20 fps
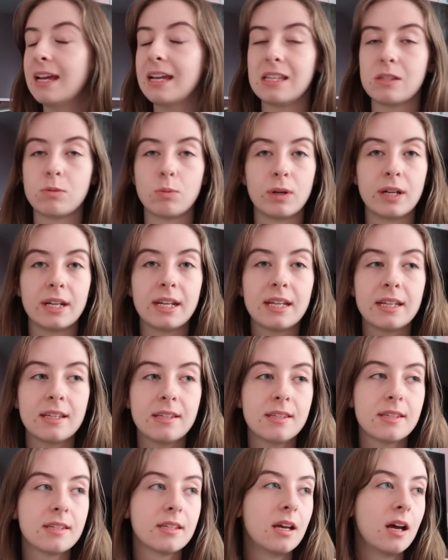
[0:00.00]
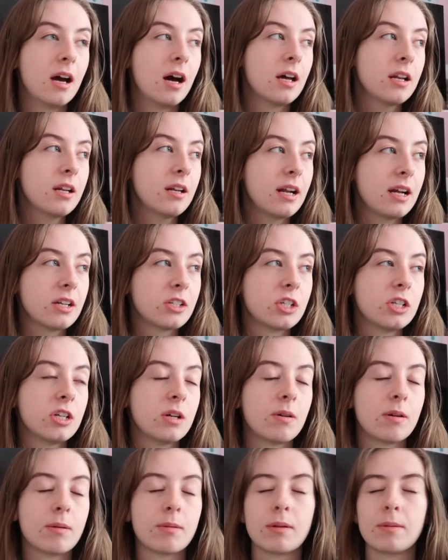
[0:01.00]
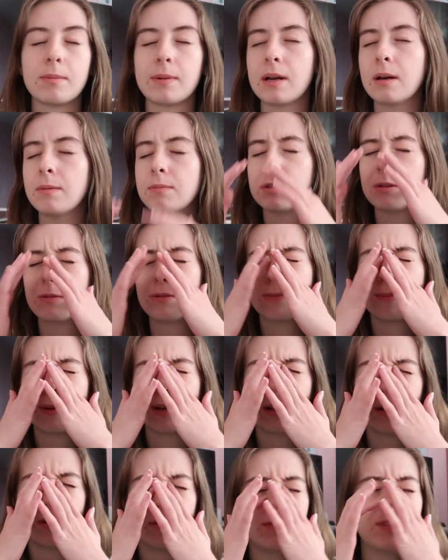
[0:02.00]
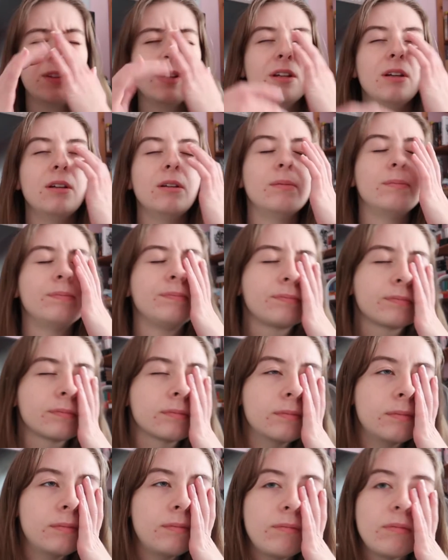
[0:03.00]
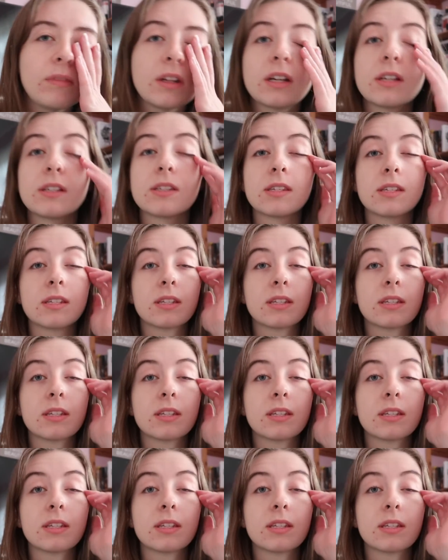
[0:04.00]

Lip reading: is what it is. I don't actually know what I'm going to be up to with my afternoon because